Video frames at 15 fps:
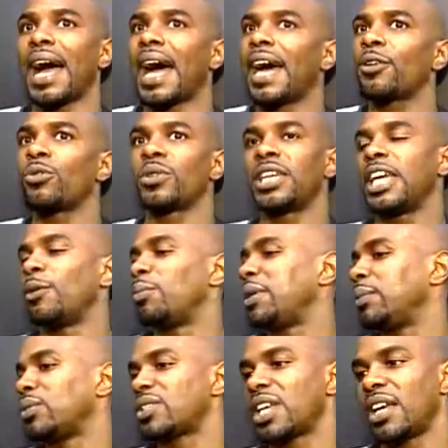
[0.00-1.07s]
I don't care what
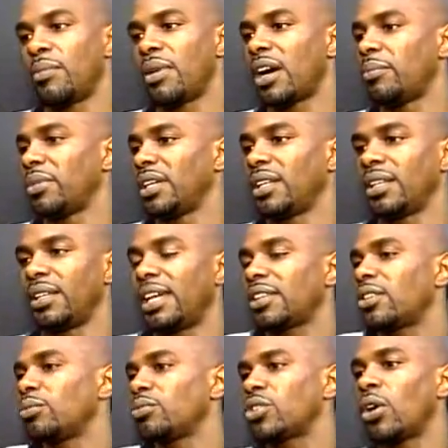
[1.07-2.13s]
people say about me.
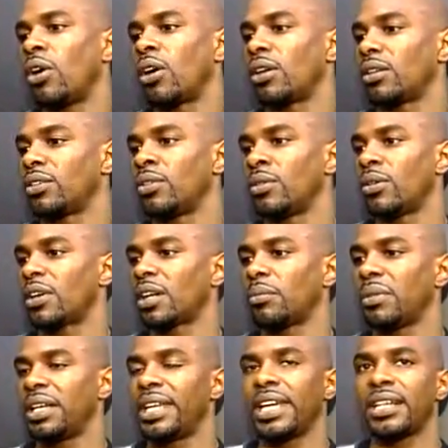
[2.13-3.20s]
Let them talk. You know what I
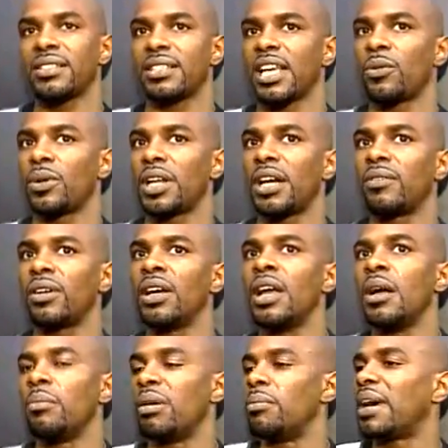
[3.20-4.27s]
mean? They could say whatever.
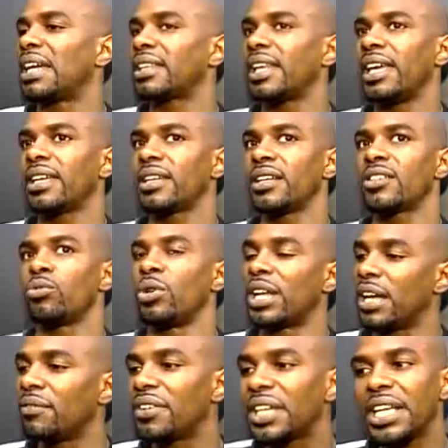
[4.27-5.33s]
But my thing is,
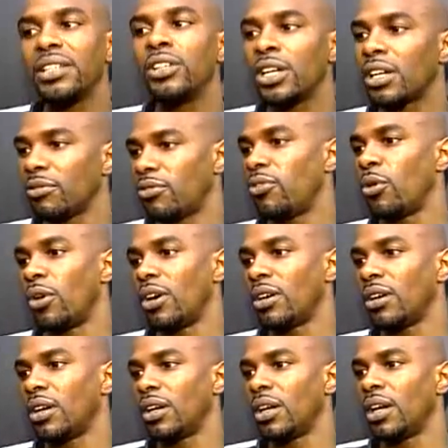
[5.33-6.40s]
whatever they're looking for,
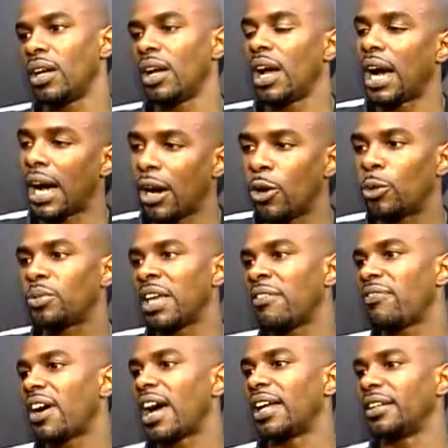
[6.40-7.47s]
I hope they
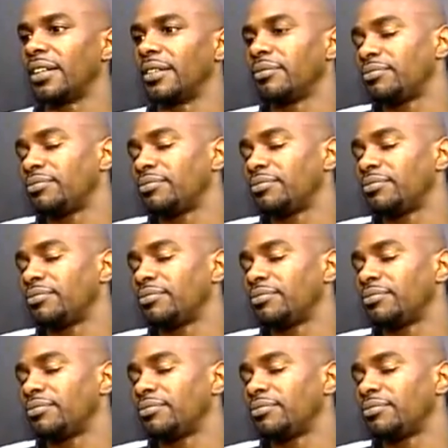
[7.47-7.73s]
find it.